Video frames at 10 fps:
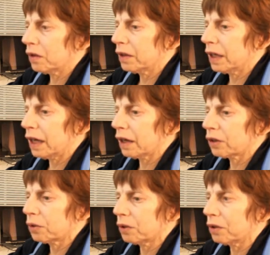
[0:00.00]
the
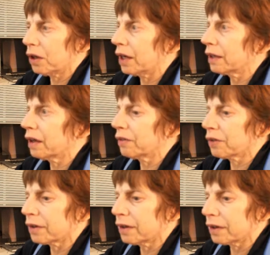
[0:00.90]
actual
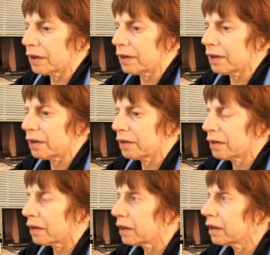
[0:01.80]
high-level synthesis.
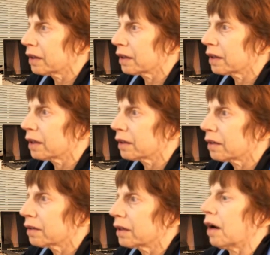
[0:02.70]
I think that's,
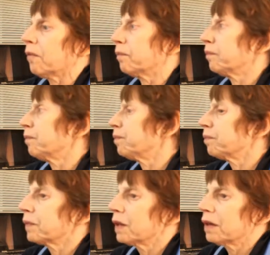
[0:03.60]
yeah,
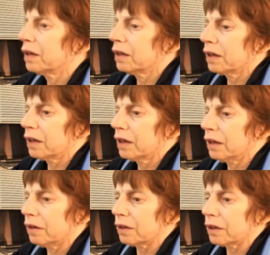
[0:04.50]

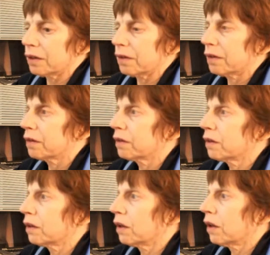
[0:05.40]
here it is.
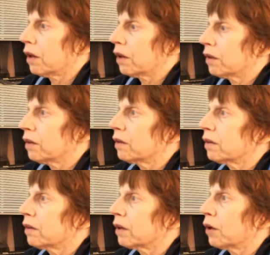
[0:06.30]

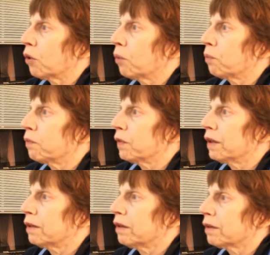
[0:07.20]
So
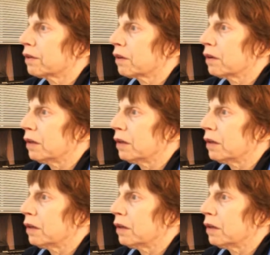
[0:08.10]
this is